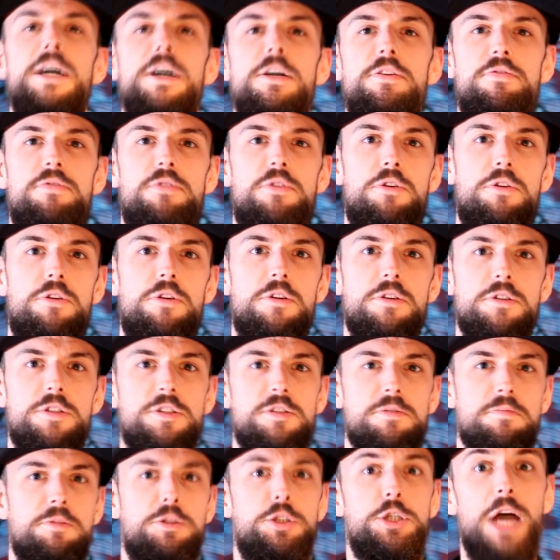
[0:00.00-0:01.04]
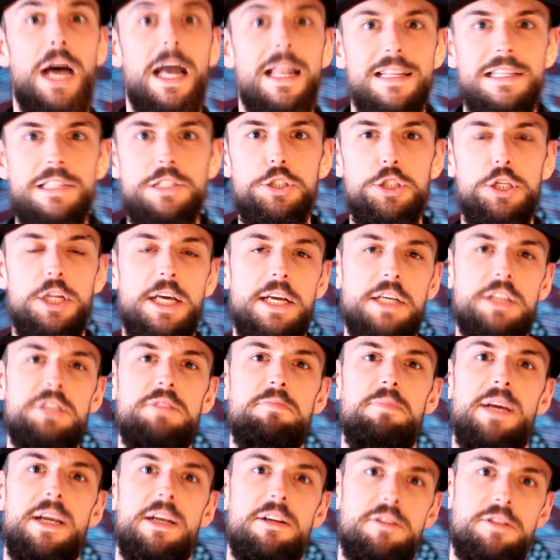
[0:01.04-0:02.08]
for some challenging
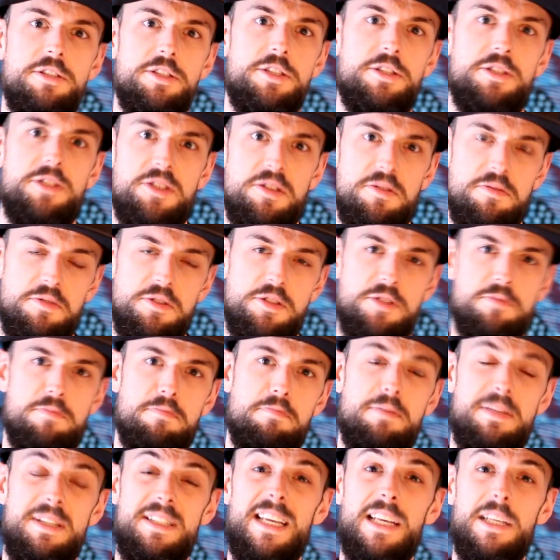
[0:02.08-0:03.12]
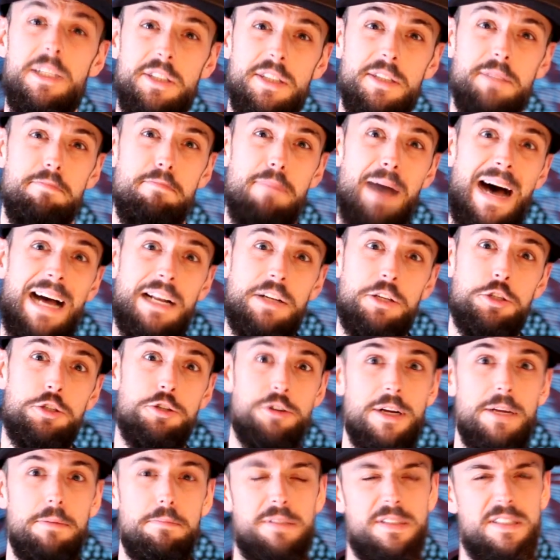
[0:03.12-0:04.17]
experiences and some potentially bad
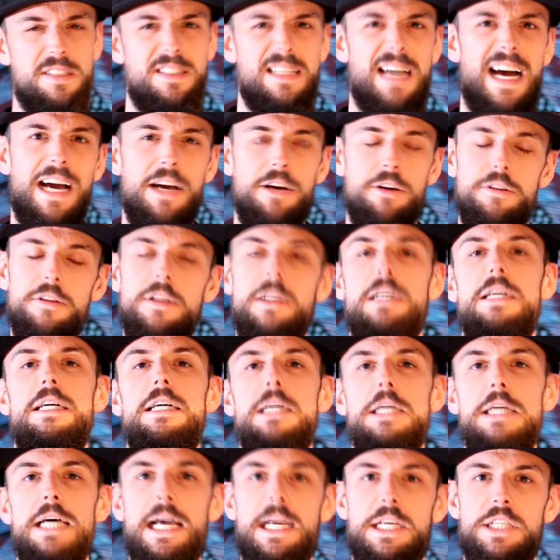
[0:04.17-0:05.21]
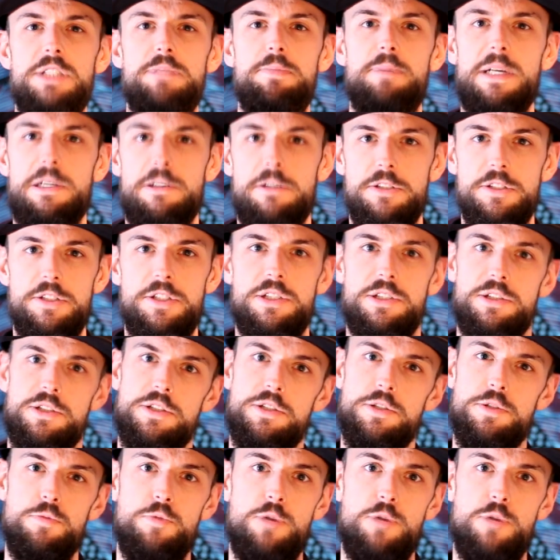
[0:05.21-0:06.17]
trip style experiences as